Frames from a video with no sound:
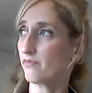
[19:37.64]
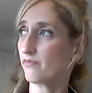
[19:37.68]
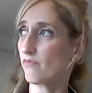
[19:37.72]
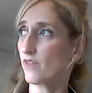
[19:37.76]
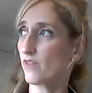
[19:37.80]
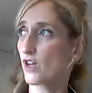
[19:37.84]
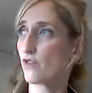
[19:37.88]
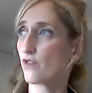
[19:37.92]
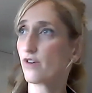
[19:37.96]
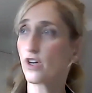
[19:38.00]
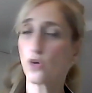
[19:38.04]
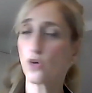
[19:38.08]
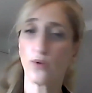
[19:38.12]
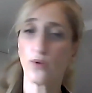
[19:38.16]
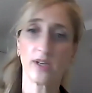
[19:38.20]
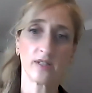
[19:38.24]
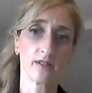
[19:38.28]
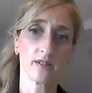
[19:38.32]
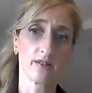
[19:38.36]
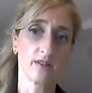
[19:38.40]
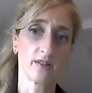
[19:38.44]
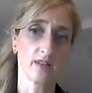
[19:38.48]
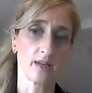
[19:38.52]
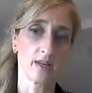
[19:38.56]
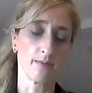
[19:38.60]
requested
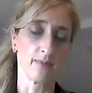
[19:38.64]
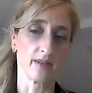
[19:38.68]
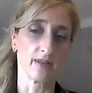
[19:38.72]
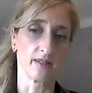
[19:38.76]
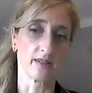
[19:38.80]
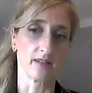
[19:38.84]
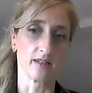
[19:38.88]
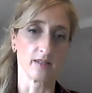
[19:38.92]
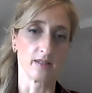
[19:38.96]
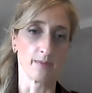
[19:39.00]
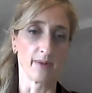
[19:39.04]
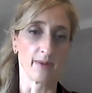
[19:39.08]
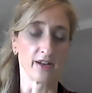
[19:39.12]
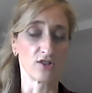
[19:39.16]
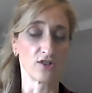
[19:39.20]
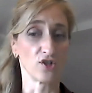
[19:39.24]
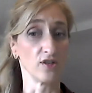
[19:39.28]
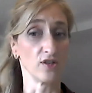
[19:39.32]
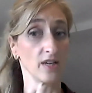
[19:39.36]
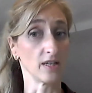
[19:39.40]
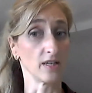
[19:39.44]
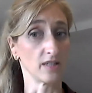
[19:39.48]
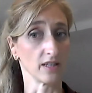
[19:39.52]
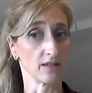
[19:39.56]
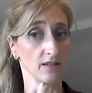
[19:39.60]
theme is about
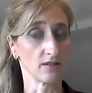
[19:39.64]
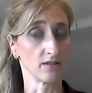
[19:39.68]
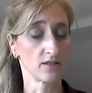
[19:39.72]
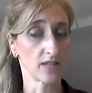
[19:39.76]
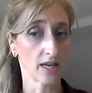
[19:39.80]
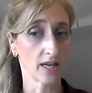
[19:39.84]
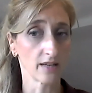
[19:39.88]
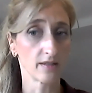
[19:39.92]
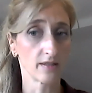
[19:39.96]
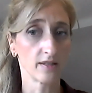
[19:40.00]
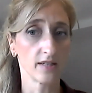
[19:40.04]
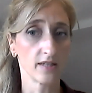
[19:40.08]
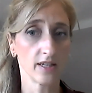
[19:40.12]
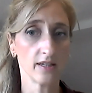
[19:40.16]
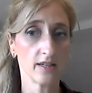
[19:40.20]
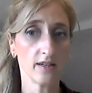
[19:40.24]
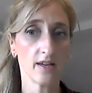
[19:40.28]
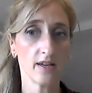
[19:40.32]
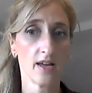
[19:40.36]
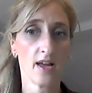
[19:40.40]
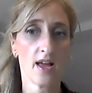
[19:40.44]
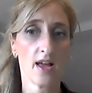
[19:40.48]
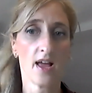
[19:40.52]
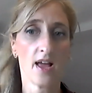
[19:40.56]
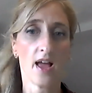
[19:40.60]
genetic testing.
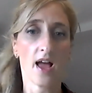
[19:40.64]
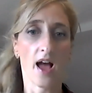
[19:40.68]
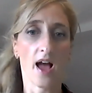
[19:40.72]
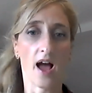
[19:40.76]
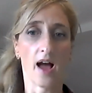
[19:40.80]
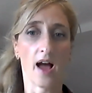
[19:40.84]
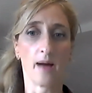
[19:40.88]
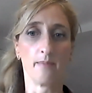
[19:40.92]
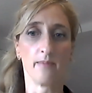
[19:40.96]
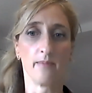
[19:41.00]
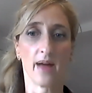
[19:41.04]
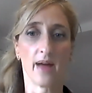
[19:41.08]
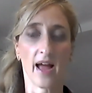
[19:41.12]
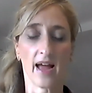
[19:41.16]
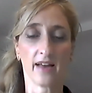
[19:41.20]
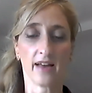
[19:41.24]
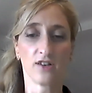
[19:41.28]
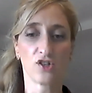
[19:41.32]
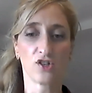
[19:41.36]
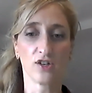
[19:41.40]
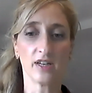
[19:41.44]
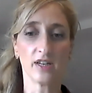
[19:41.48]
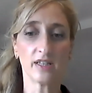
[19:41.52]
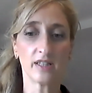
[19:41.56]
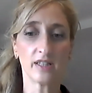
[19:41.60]
And
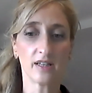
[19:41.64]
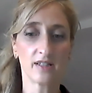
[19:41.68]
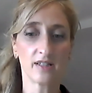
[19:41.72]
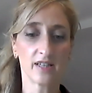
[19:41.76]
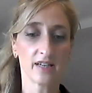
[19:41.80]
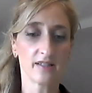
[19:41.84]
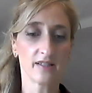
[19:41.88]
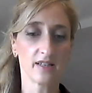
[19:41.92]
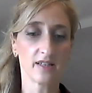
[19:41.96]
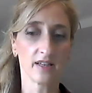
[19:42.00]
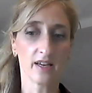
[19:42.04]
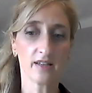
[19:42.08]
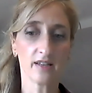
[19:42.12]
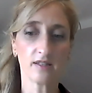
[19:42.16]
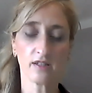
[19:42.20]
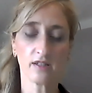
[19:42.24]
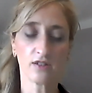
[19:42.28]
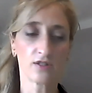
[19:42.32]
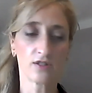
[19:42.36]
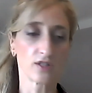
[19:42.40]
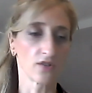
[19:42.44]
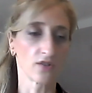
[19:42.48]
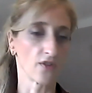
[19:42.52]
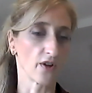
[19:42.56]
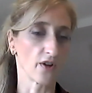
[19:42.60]
genetic testing
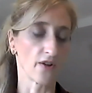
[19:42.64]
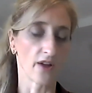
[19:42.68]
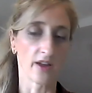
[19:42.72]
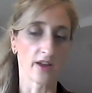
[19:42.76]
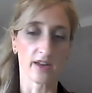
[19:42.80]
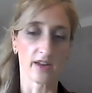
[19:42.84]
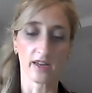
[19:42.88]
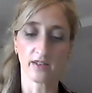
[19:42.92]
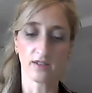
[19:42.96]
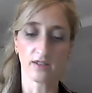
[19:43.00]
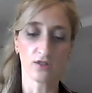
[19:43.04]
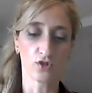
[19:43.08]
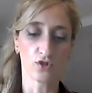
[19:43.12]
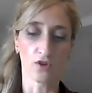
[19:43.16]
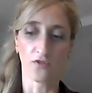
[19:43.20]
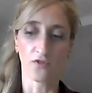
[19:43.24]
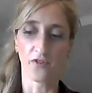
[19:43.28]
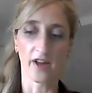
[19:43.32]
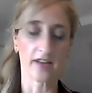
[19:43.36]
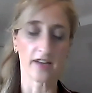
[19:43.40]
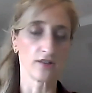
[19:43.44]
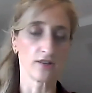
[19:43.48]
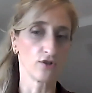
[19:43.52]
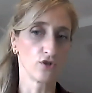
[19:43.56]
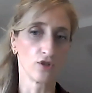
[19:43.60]
isn't of
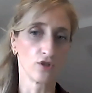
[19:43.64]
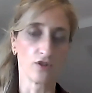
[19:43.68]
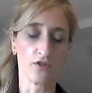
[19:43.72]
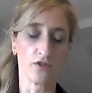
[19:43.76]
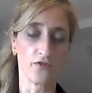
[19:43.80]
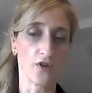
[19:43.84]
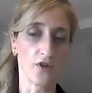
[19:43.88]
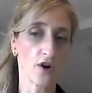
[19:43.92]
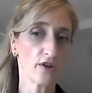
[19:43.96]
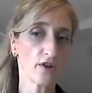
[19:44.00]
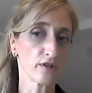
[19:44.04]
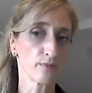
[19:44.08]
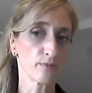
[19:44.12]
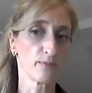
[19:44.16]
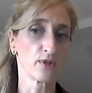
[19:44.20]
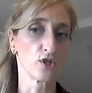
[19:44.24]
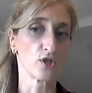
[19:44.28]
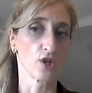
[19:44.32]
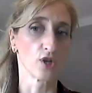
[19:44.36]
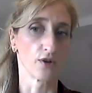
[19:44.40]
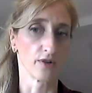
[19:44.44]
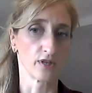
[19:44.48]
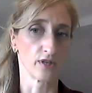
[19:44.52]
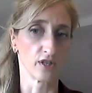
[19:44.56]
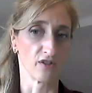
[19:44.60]
value to the vast
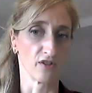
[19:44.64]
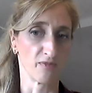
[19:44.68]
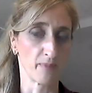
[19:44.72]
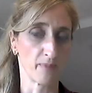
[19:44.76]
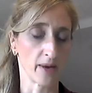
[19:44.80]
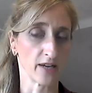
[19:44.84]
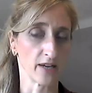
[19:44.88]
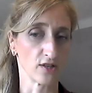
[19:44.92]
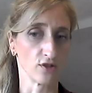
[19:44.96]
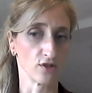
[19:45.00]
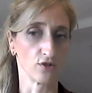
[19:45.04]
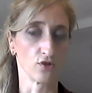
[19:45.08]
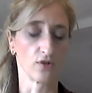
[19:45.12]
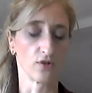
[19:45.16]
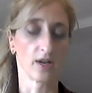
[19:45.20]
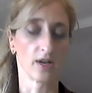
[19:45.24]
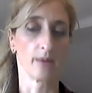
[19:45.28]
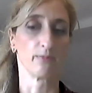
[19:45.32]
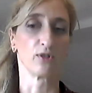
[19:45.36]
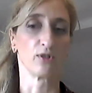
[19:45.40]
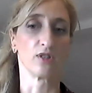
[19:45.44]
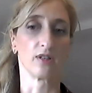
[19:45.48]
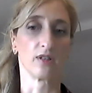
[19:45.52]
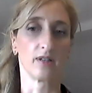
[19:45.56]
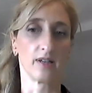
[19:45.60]
majority of patients who come
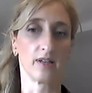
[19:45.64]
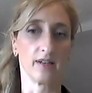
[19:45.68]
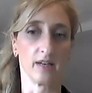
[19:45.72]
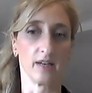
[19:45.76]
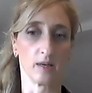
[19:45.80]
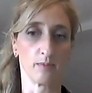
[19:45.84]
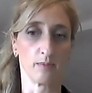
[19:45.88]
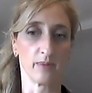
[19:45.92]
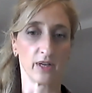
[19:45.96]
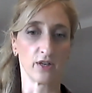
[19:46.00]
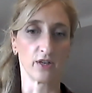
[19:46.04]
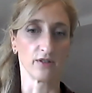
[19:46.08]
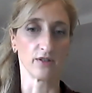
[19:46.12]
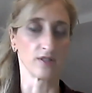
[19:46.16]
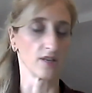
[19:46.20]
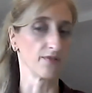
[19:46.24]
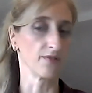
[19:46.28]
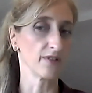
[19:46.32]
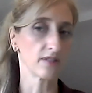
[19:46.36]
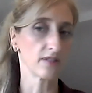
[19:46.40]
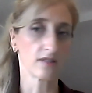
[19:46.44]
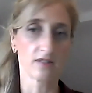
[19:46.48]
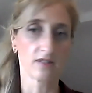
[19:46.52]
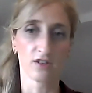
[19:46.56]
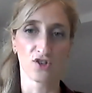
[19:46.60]
to the clinic, because there
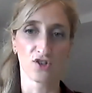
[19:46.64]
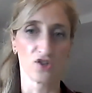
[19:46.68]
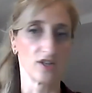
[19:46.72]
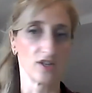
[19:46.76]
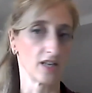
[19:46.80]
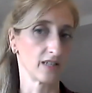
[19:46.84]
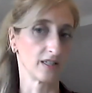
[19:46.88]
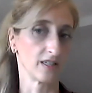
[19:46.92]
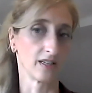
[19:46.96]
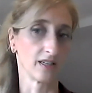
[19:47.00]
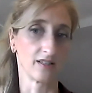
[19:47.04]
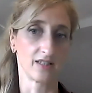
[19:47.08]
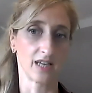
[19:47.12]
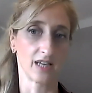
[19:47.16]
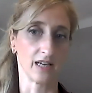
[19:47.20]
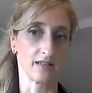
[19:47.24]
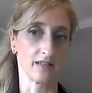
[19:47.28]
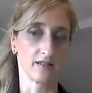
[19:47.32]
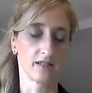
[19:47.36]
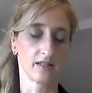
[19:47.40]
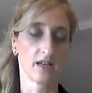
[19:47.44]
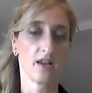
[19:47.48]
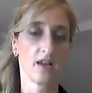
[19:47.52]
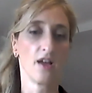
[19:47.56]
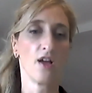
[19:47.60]
isn't a genetic
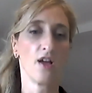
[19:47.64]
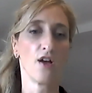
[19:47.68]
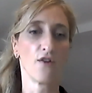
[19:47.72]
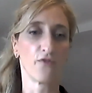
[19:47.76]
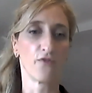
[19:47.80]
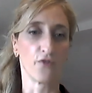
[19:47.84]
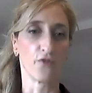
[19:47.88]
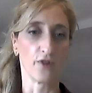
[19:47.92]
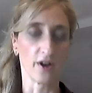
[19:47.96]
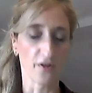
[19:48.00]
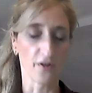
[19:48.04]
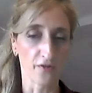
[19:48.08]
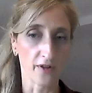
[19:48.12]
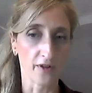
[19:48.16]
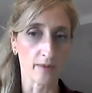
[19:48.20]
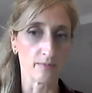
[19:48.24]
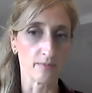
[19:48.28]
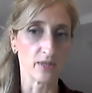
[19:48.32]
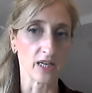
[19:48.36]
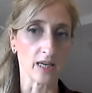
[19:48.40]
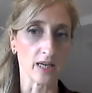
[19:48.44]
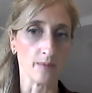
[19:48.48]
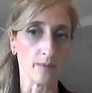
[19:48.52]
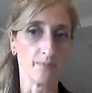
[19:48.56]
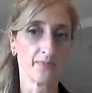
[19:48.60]
test for
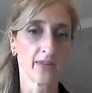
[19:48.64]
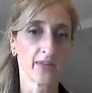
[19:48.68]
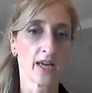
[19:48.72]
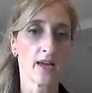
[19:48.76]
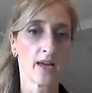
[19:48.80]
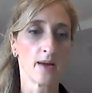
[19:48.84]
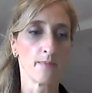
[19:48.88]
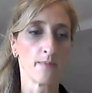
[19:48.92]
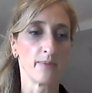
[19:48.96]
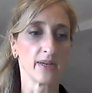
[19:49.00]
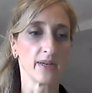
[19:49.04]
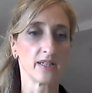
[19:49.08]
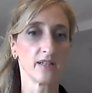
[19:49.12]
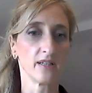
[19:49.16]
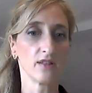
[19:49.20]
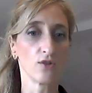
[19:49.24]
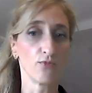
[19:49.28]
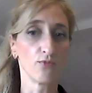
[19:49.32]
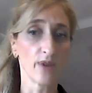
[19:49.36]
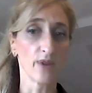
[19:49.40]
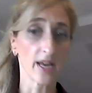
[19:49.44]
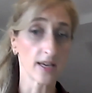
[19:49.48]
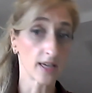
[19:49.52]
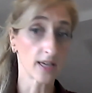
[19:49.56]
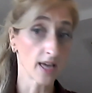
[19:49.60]
FMD. But in the
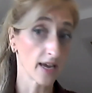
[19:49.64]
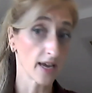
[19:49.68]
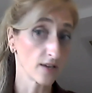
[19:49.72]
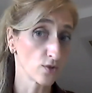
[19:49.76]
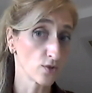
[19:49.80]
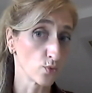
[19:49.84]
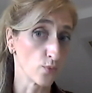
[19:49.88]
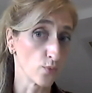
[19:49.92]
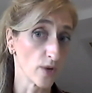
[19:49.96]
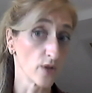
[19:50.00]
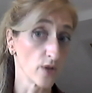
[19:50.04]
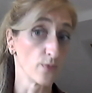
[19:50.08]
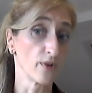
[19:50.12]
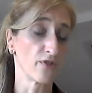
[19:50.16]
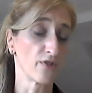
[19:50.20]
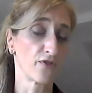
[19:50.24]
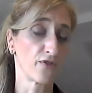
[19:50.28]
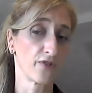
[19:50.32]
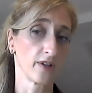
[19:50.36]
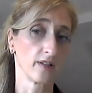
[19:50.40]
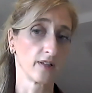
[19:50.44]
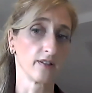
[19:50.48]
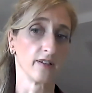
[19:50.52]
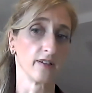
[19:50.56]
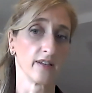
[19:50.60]
rare case where we
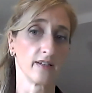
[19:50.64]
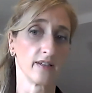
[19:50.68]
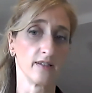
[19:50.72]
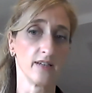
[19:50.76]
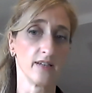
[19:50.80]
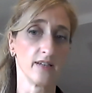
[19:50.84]
feel you